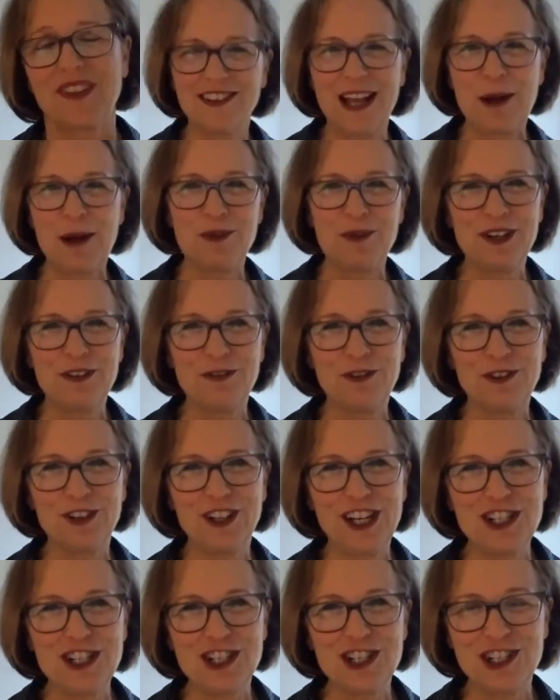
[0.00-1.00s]
collaborative
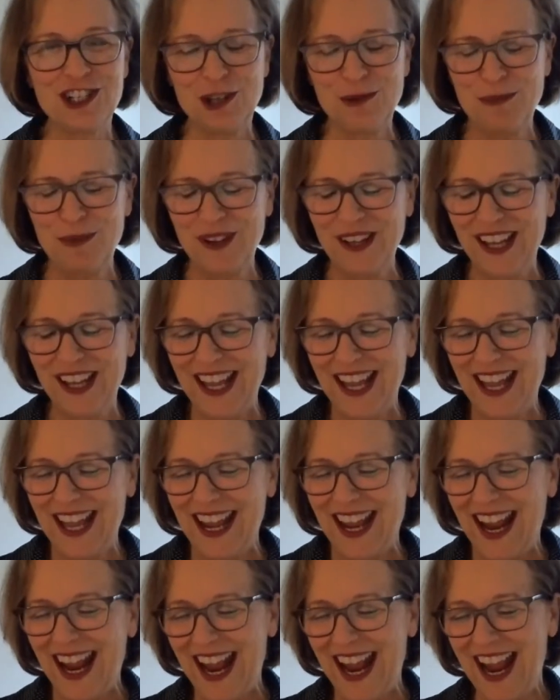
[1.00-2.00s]
relationship.
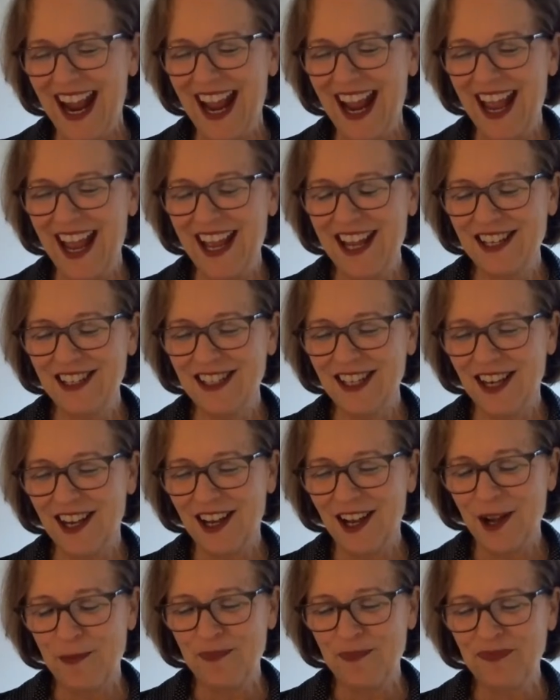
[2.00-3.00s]
And
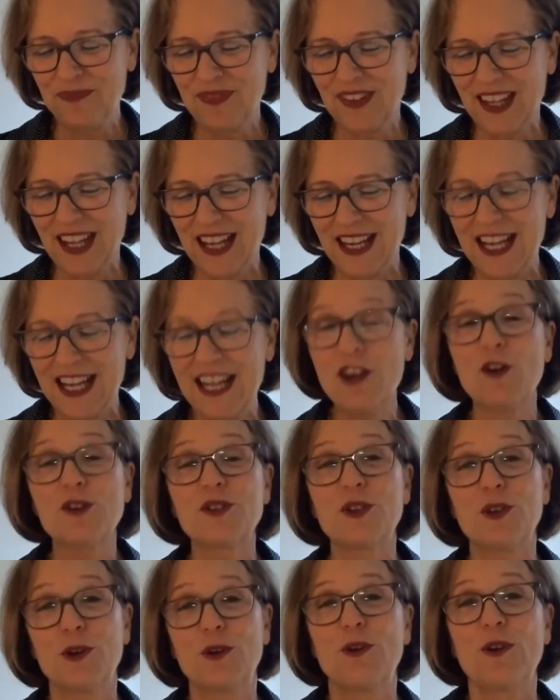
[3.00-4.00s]
he
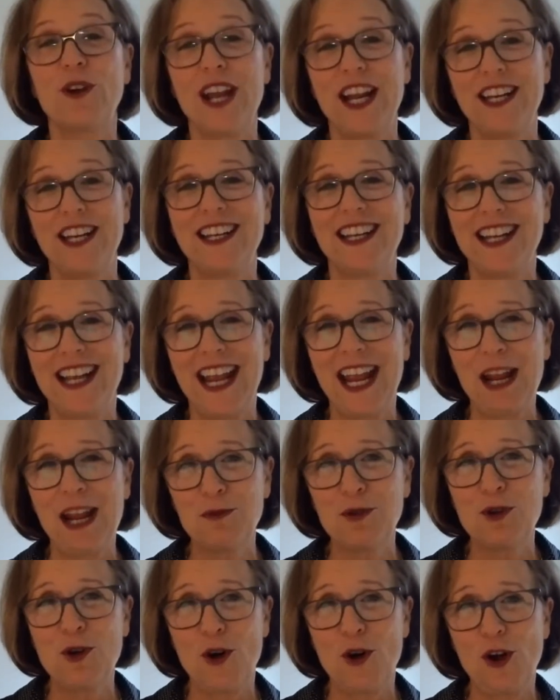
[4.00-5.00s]
also created a
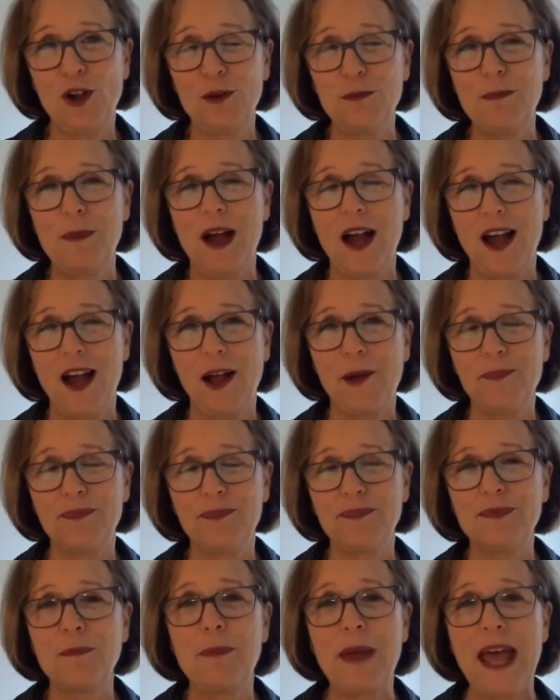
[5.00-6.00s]
game called
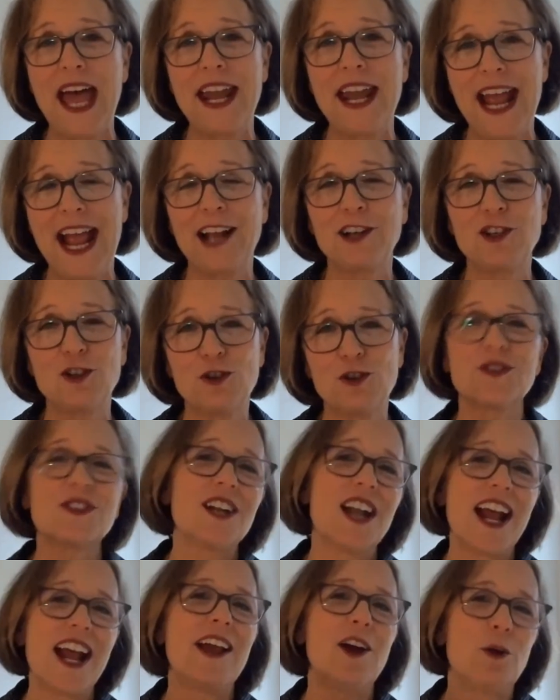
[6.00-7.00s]
Bad Actors,
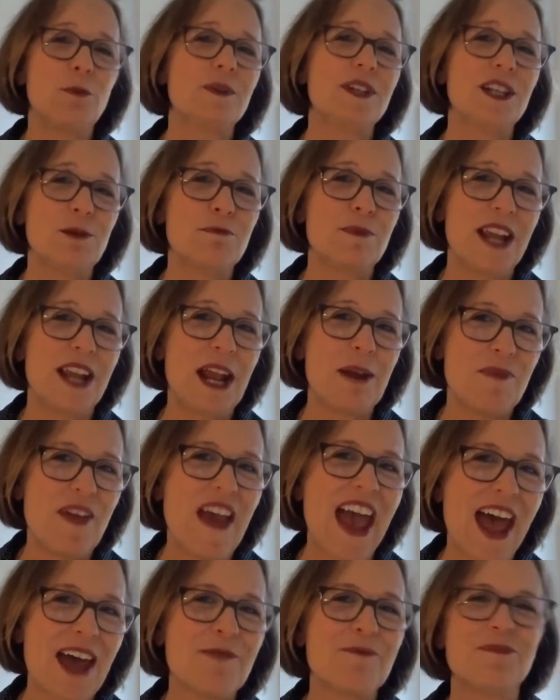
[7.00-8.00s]
and I helped him name
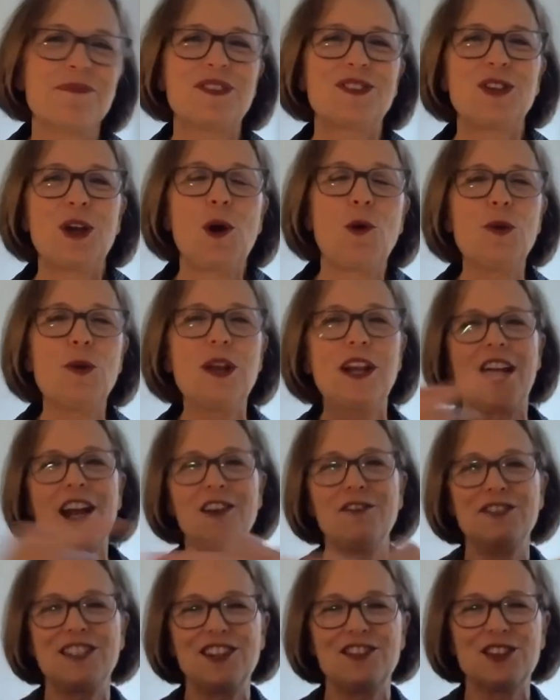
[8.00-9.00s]
that. So we
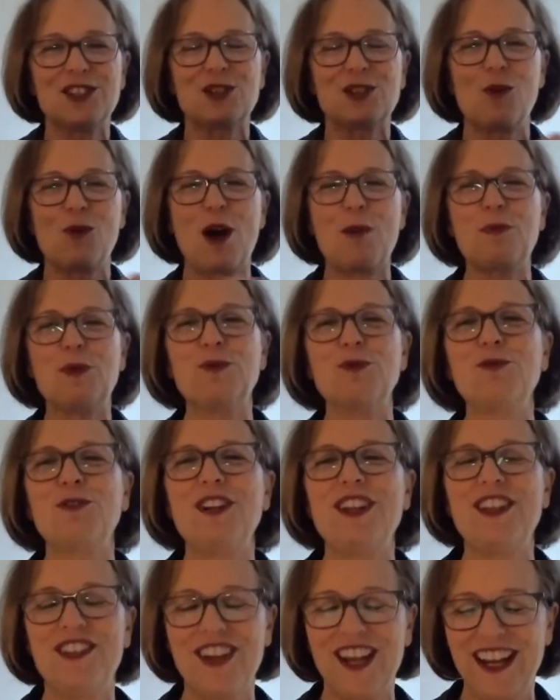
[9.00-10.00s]
kind of did the
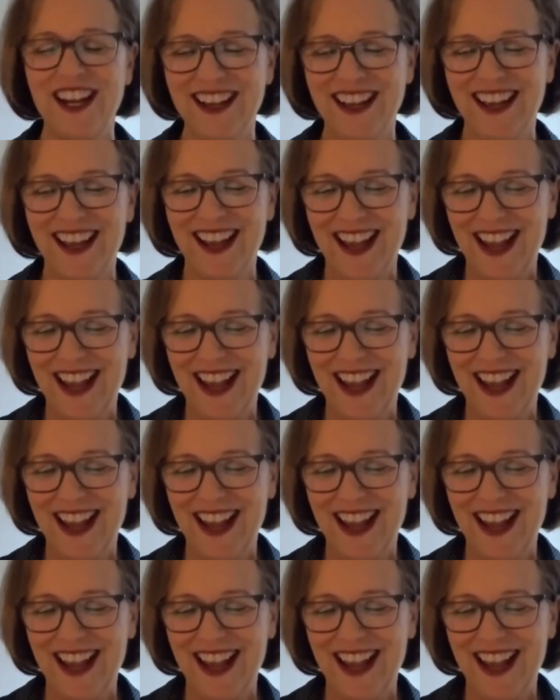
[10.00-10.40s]
swap-a-rooney thing.